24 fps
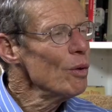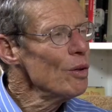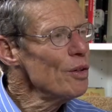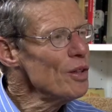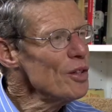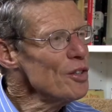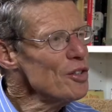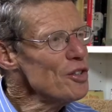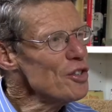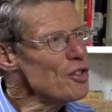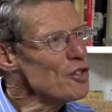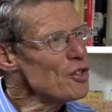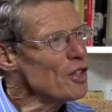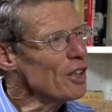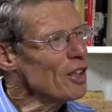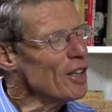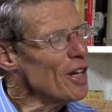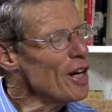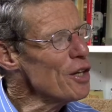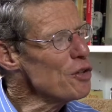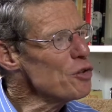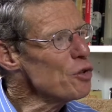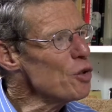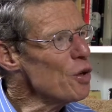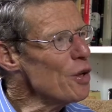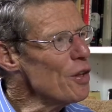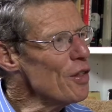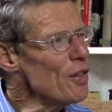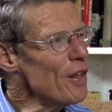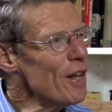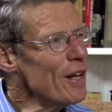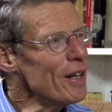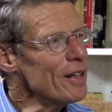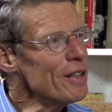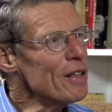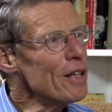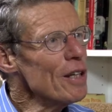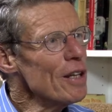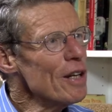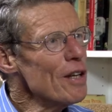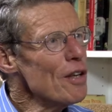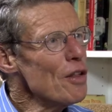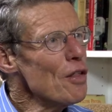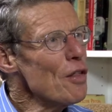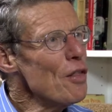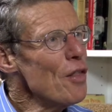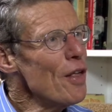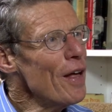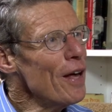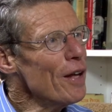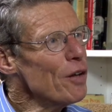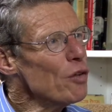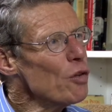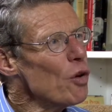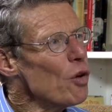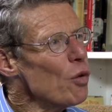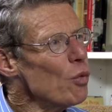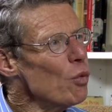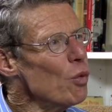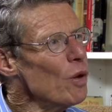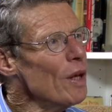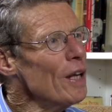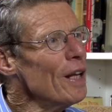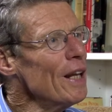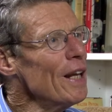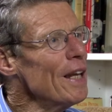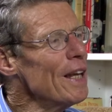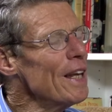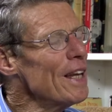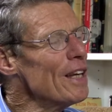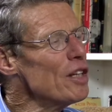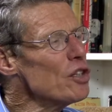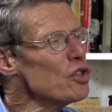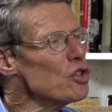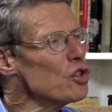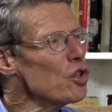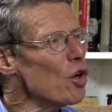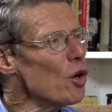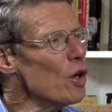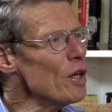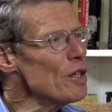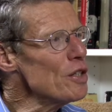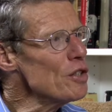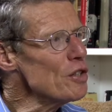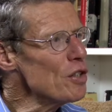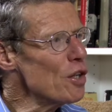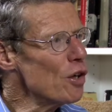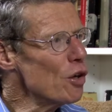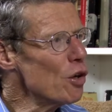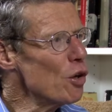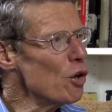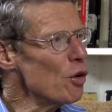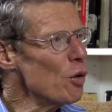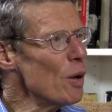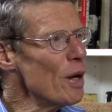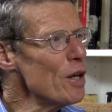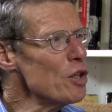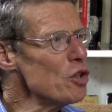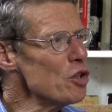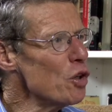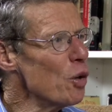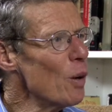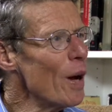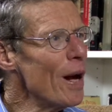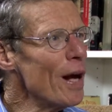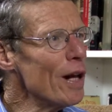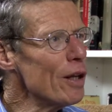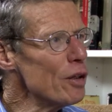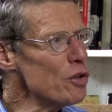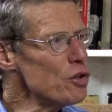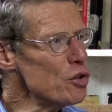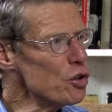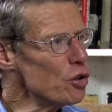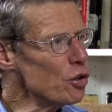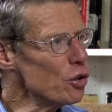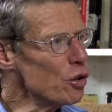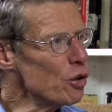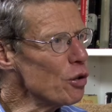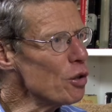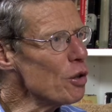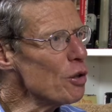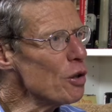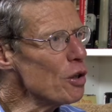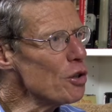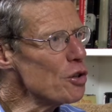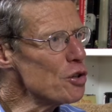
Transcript: Well, this is a country that that really enjoys the Horatio Alger